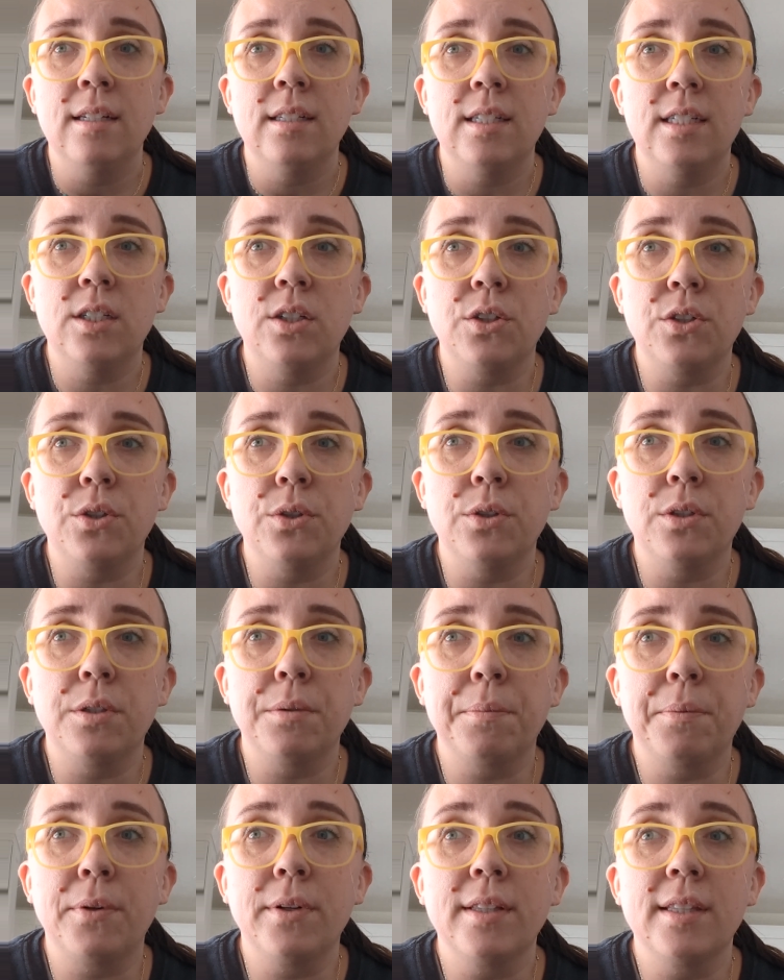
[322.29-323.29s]
Teachers who
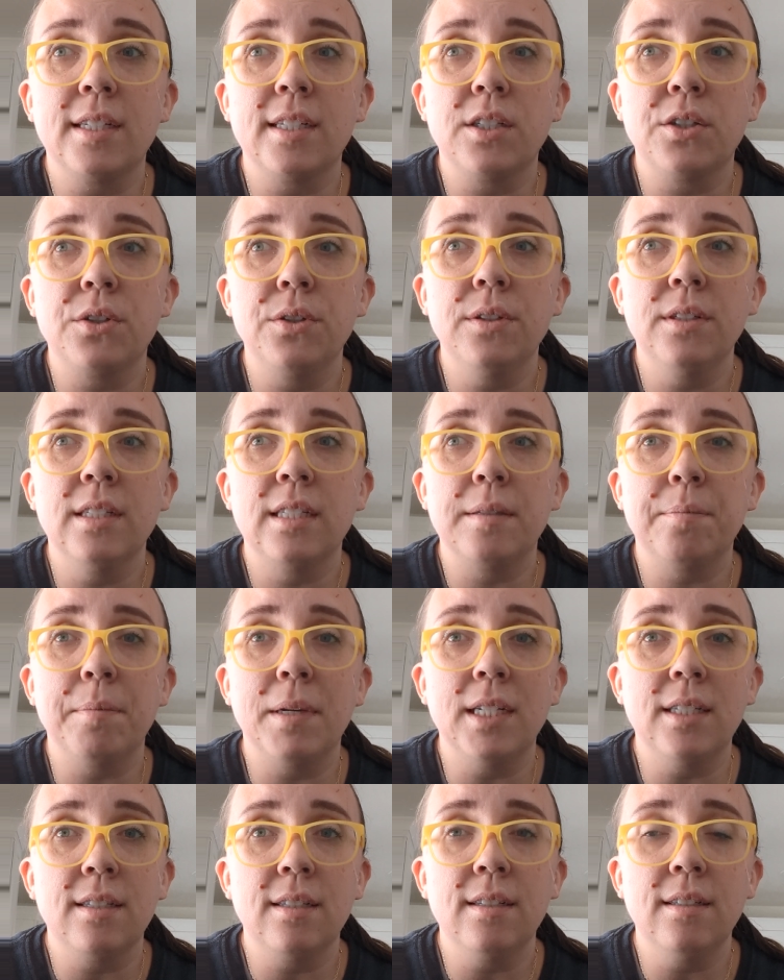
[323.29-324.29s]
support their students'
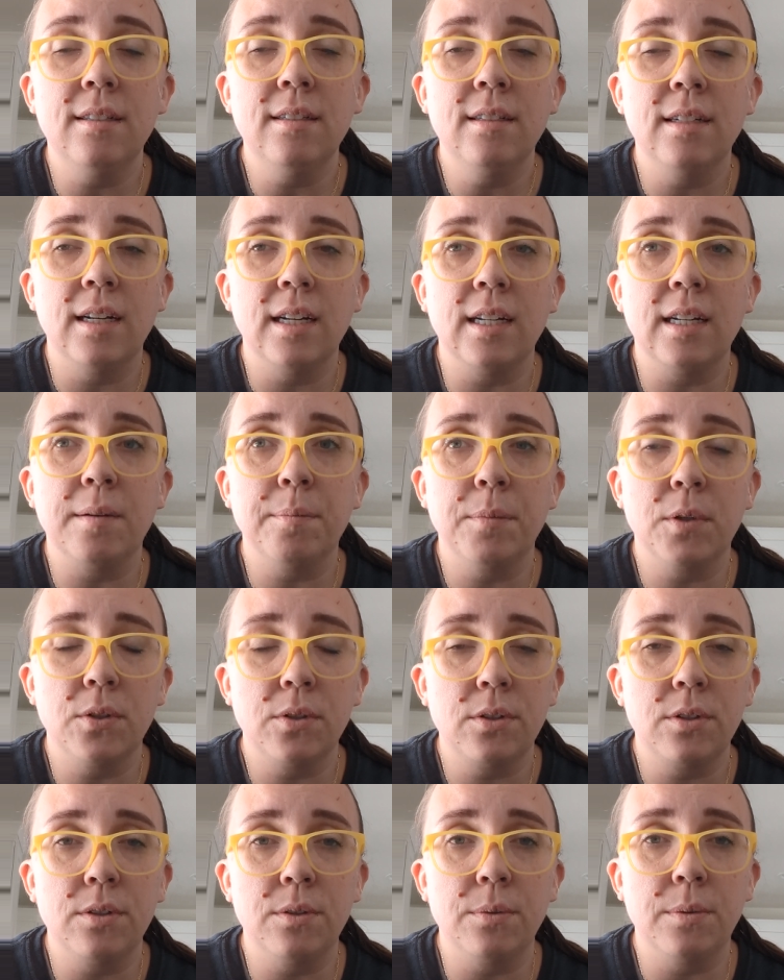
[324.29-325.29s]
mental and
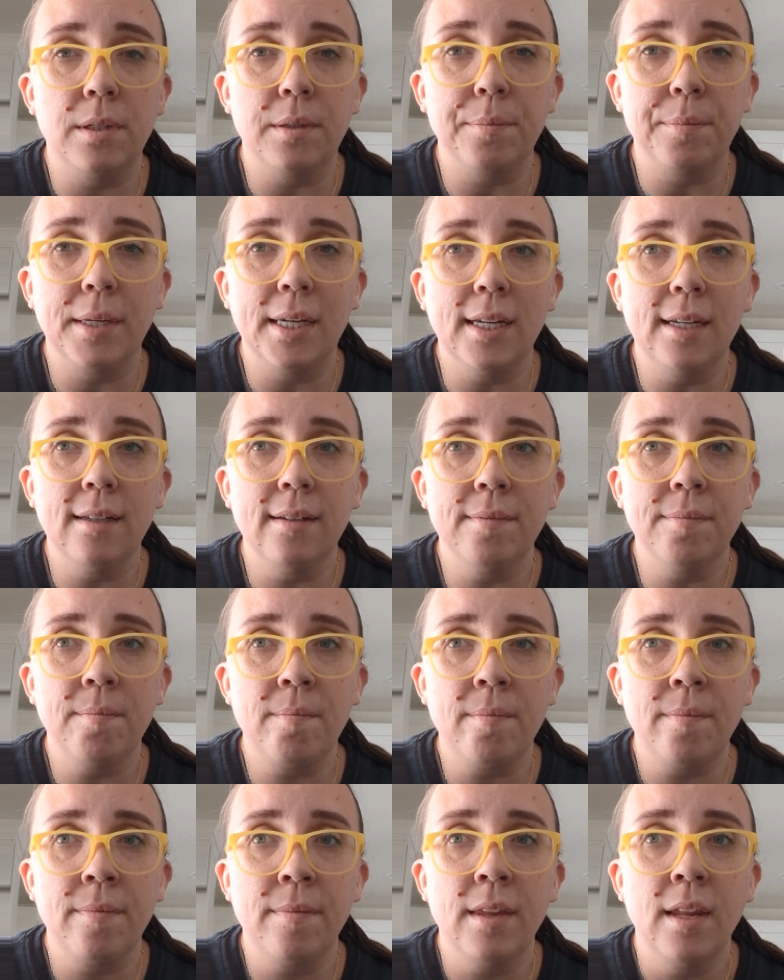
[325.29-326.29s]
emotional well-being
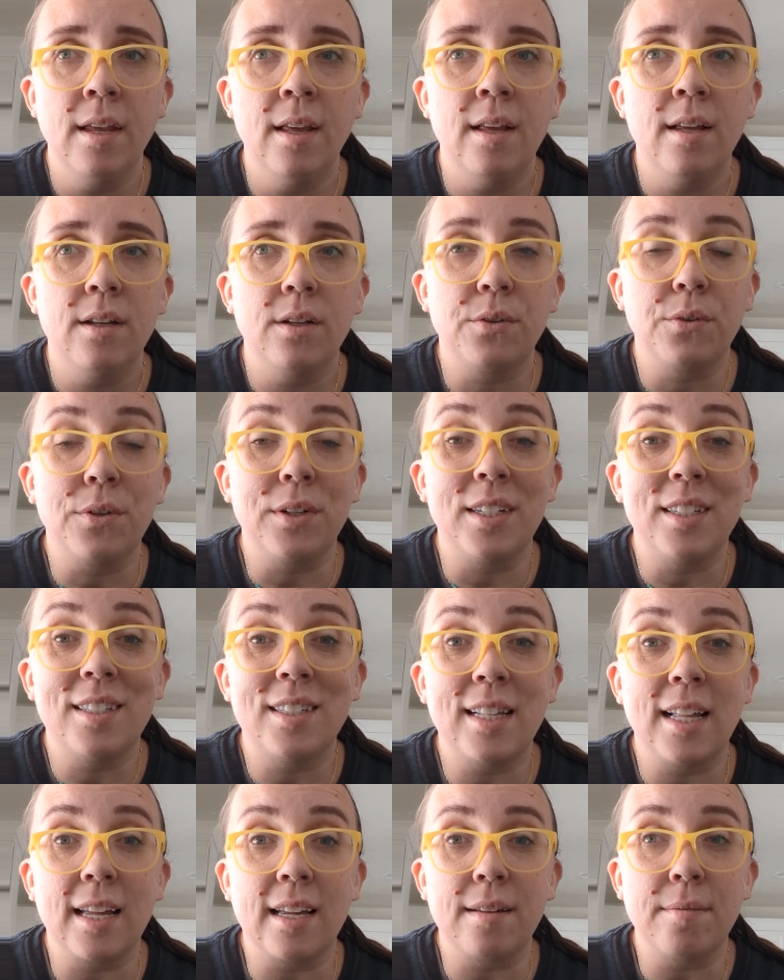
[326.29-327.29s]
creates
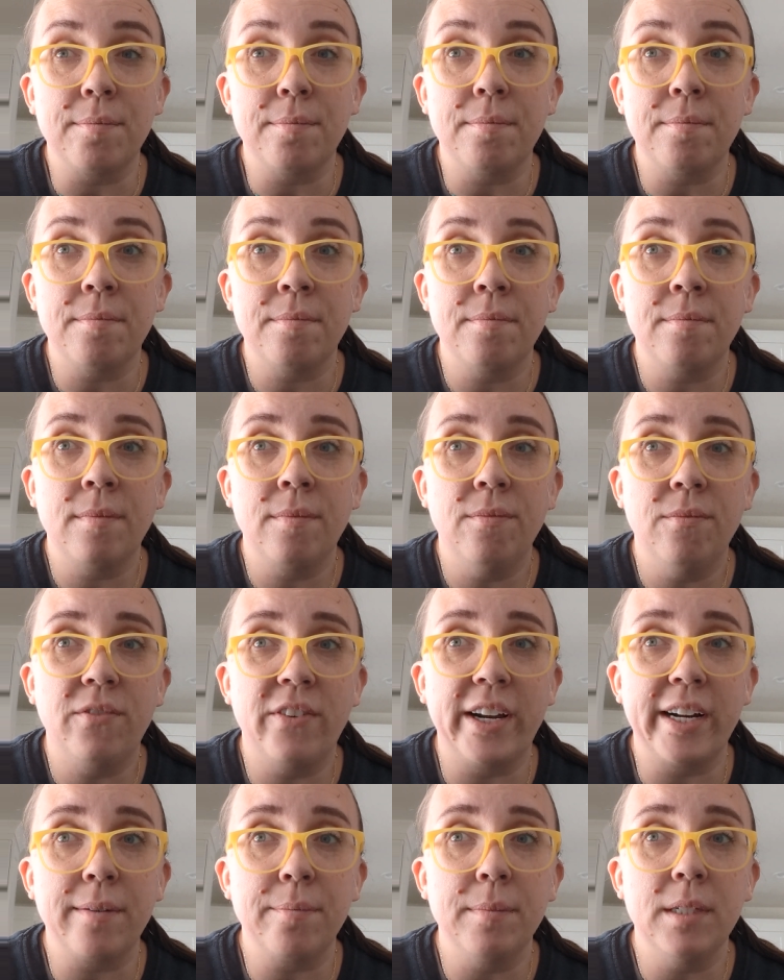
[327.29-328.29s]
that
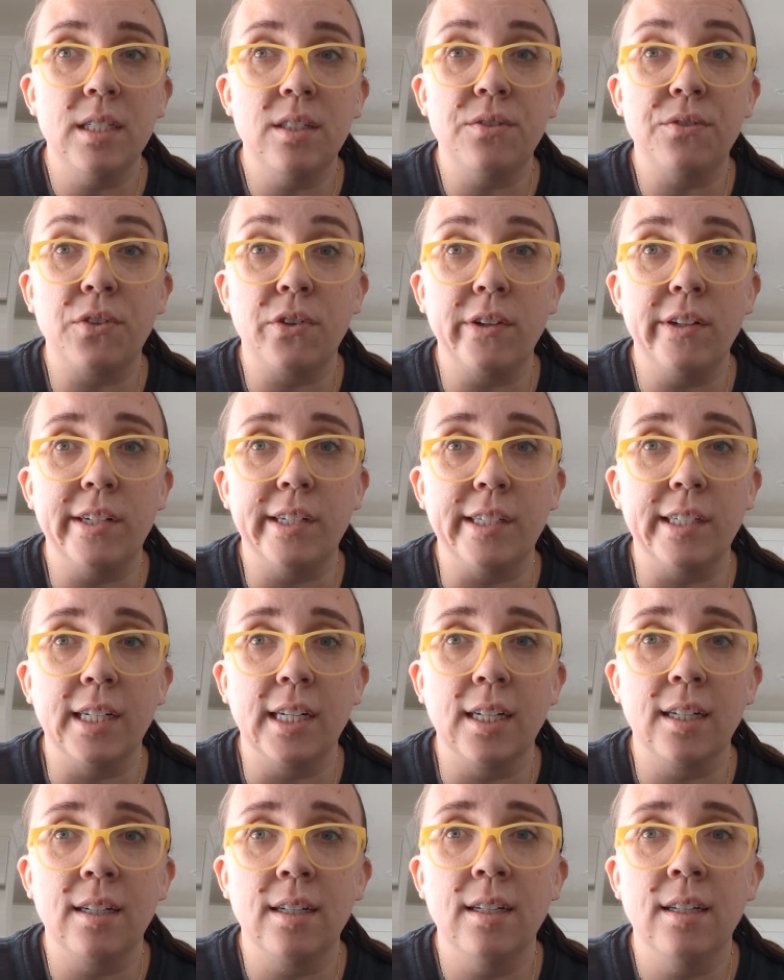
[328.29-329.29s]
environment for
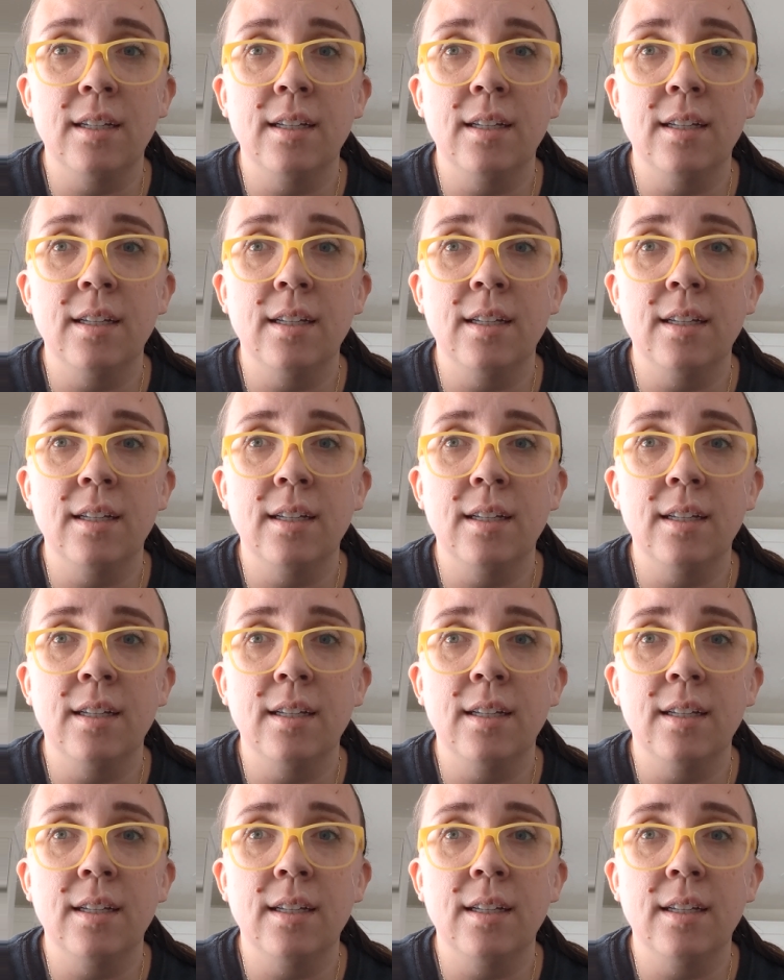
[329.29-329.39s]
learning.